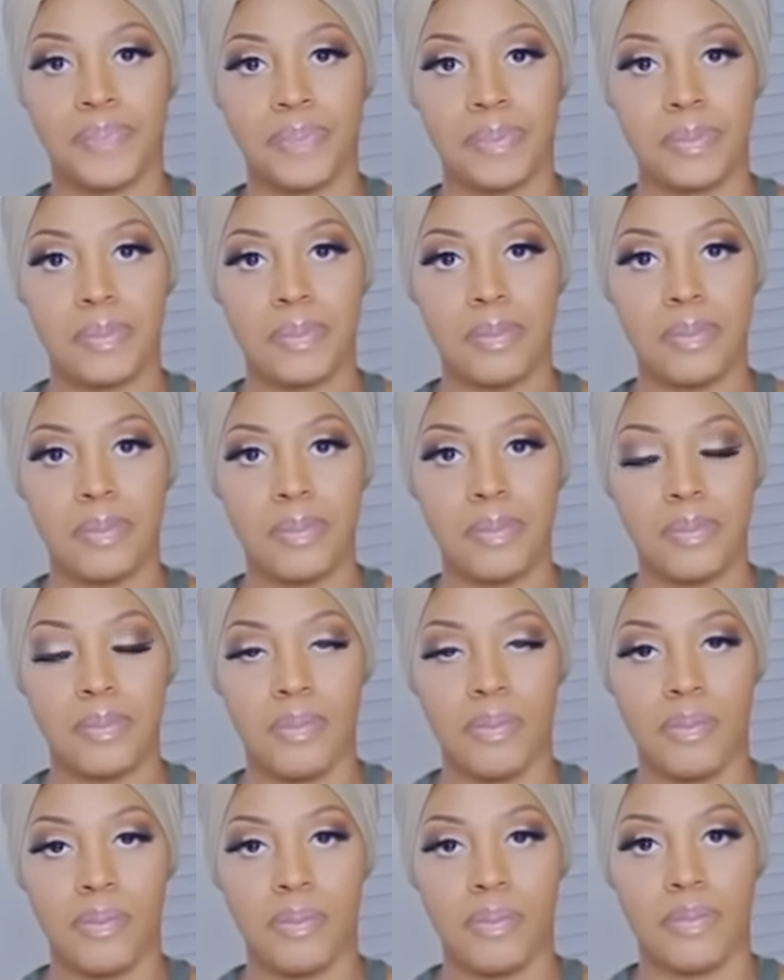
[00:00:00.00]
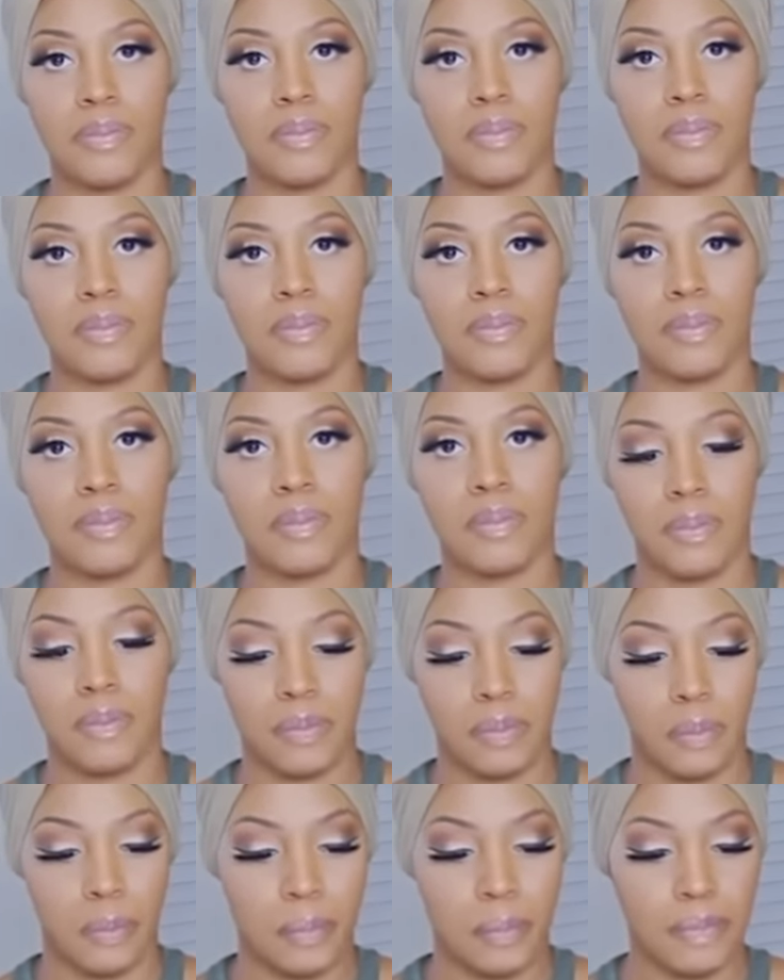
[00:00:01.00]

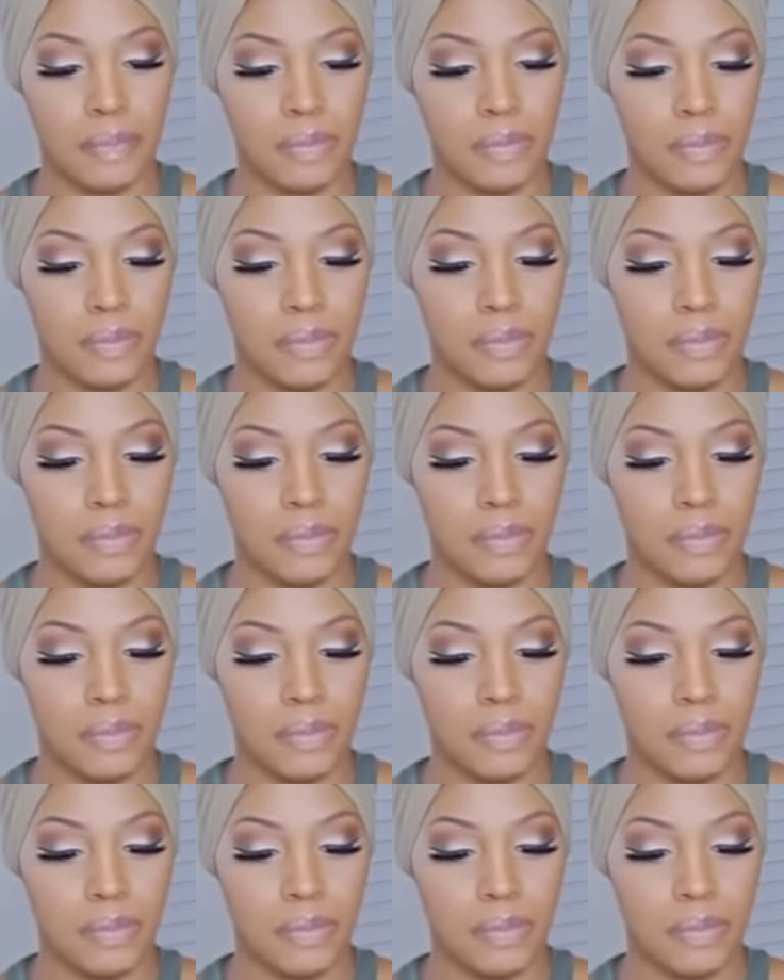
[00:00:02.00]
Nobody speaks.